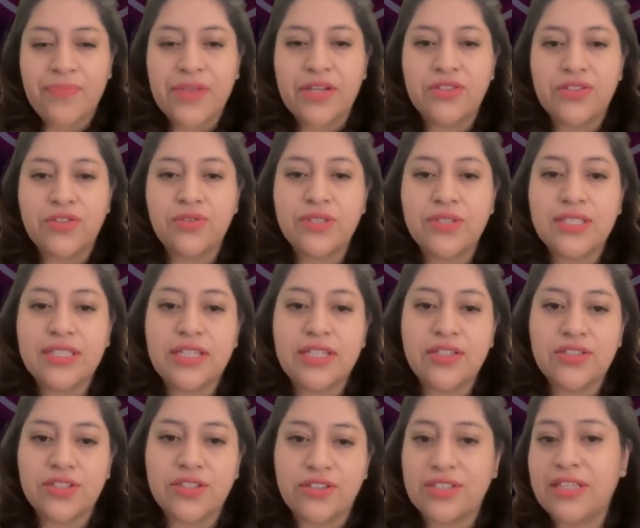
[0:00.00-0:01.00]
Students get
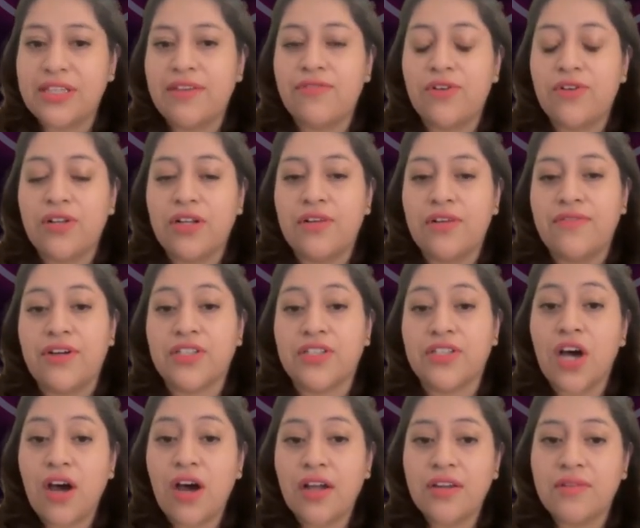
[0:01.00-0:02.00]
a certain level of
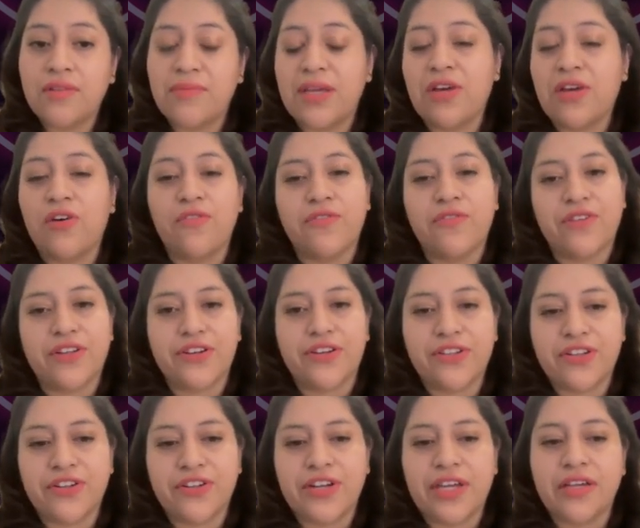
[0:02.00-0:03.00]
autonomy over their
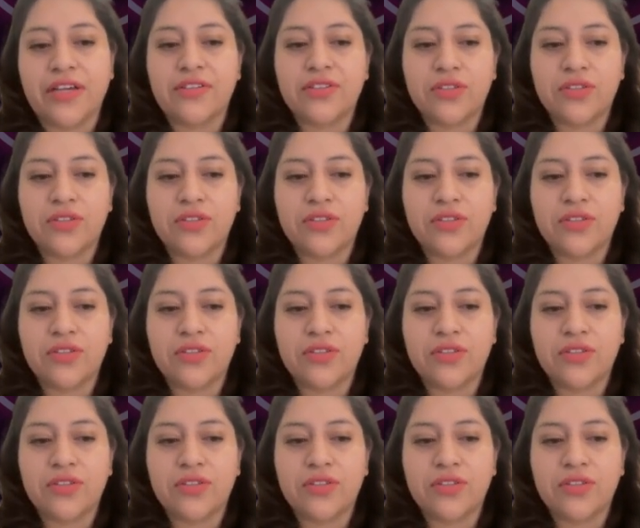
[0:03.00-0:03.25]
learning.